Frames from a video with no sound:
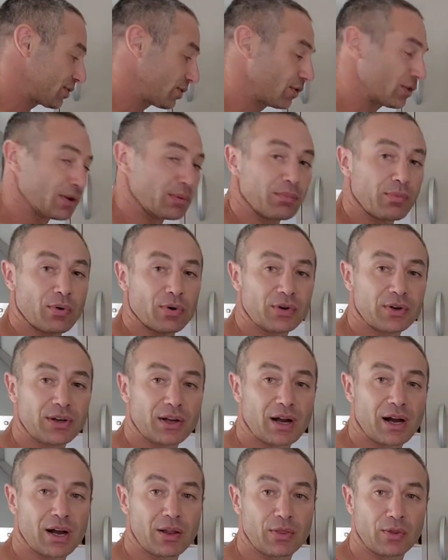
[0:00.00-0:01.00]
on the body
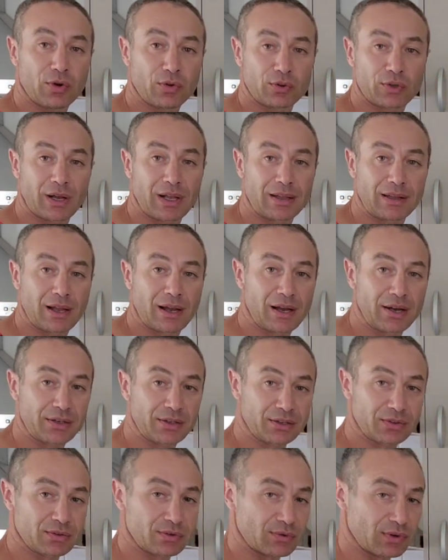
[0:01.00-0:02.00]
are not aligned,
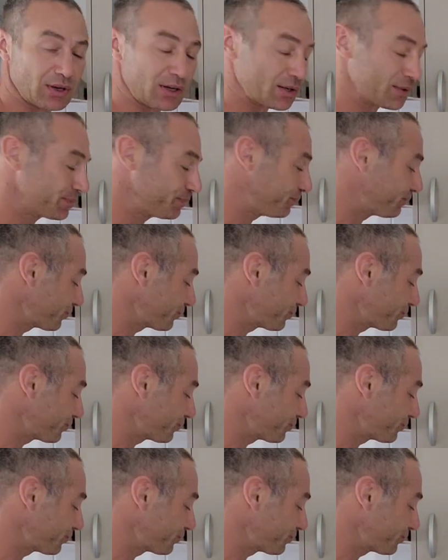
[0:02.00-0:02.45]
right?